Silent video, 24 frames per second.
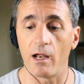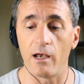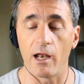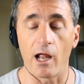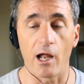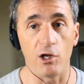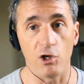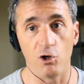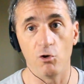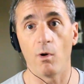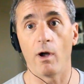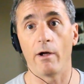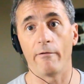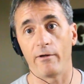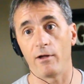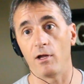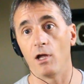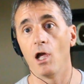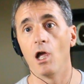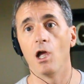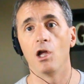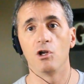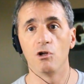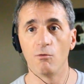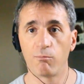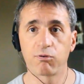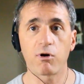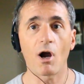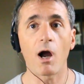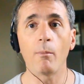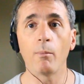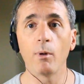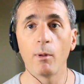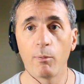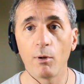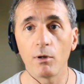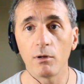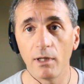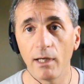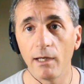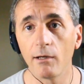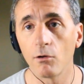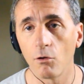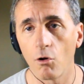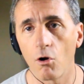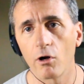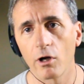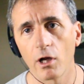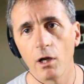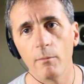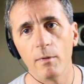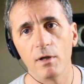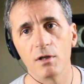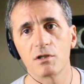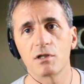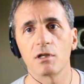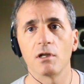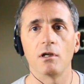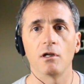and that you have you probably put legal arguments in there